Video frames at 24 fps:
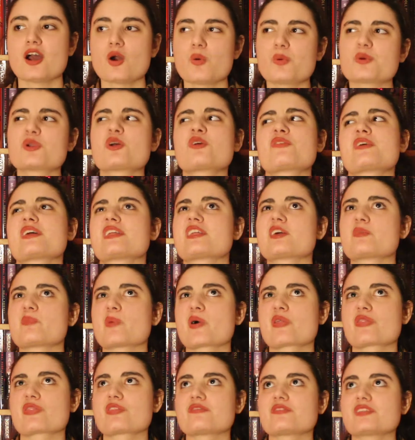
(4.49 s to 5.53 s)
Well, not really the
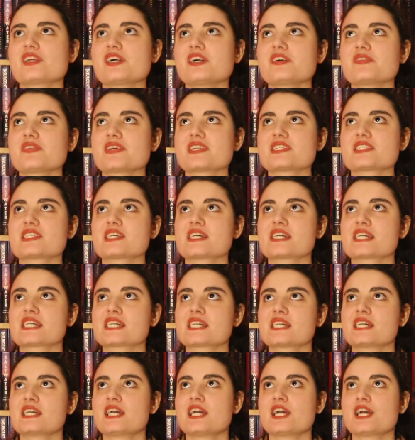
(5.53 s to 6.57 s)
month of love, it's like
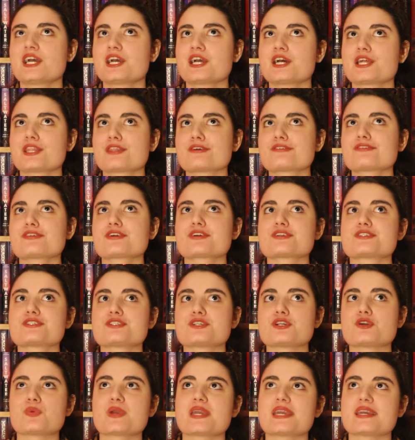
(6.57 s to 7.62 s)
the first
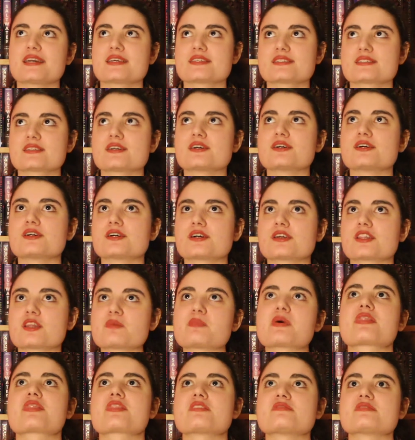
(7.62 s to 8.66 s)
2 weeks are the
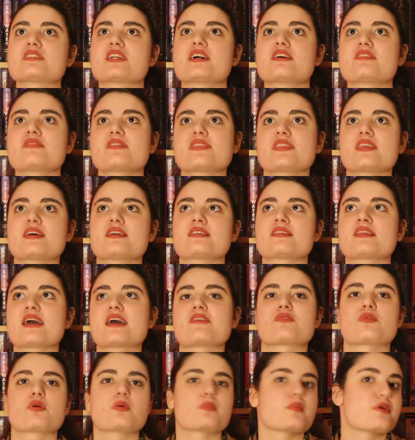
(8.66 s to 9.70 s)
month of love and then
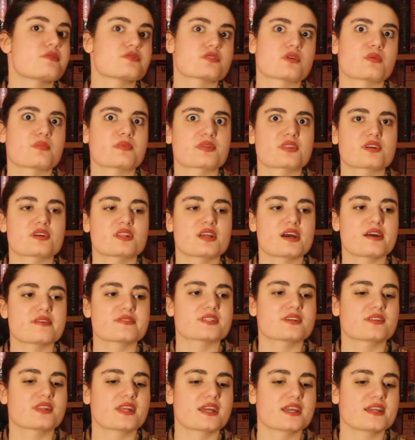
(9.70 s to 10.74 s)
everyone moves on with their lives,
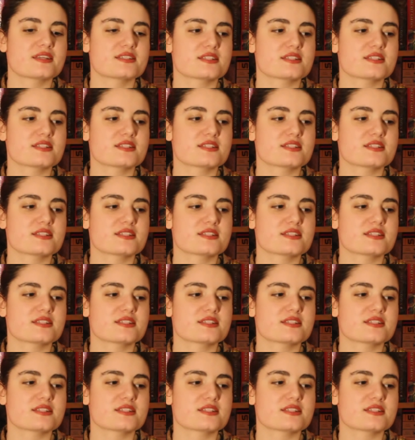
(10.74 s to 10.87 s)
don't they?